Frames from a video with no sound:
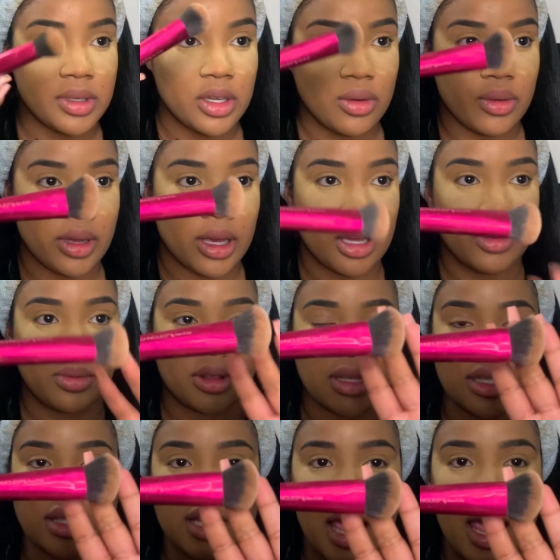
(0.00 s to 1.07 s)
be going in with
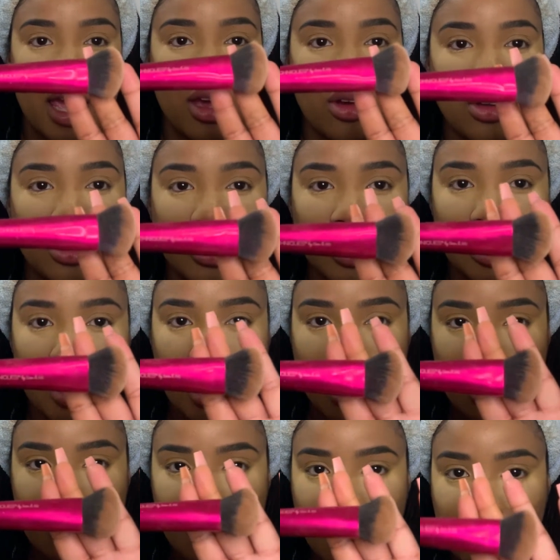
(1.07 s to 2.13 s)
this angled
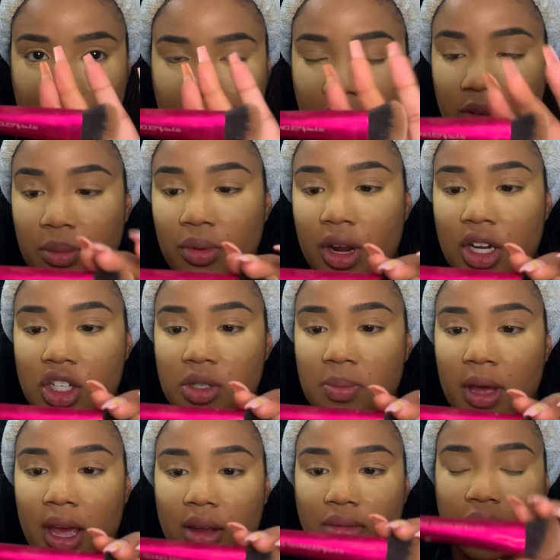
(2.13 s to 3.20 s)
fluffy brush
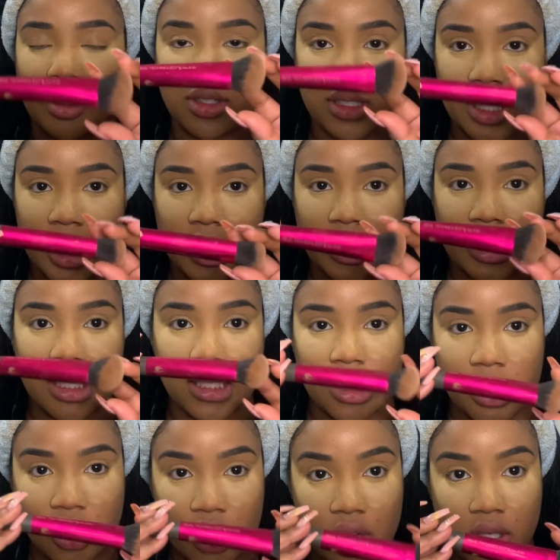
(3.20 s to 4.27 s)
by Real Techniques.
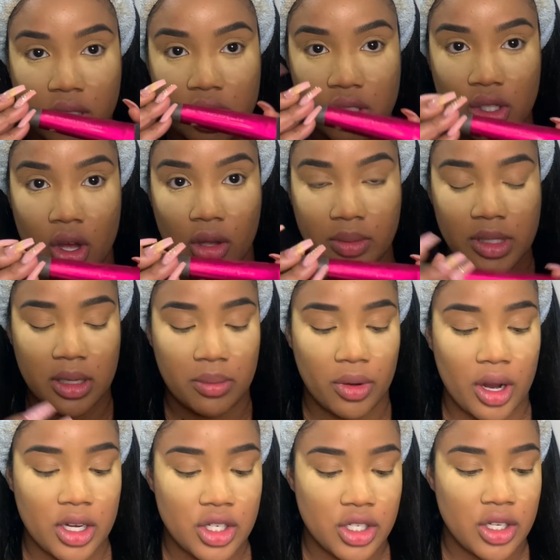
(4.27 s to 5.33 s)
It's called a sculpting
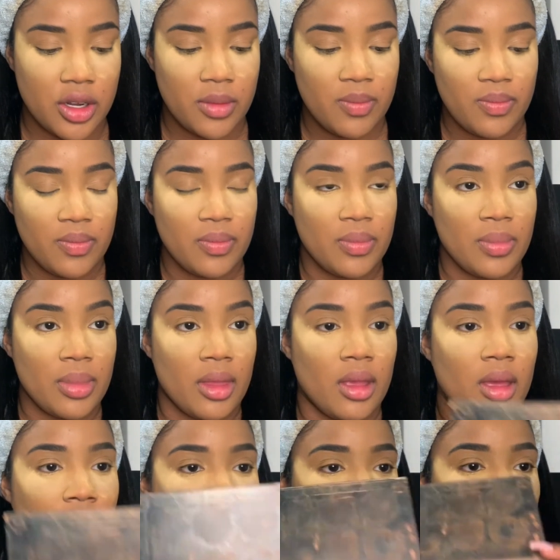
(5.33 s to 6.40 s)
brush.
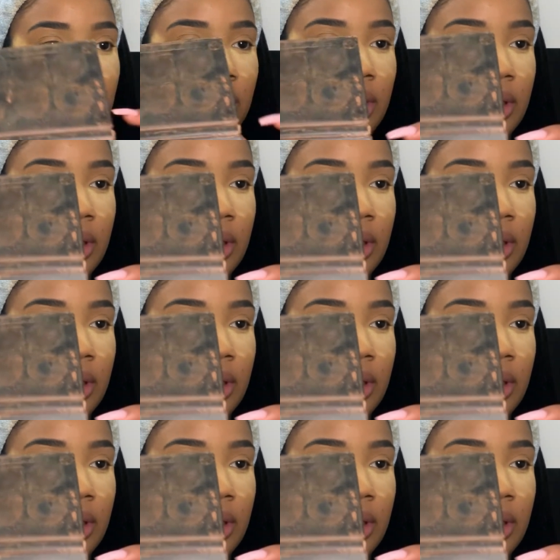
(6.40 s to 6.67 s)
I'm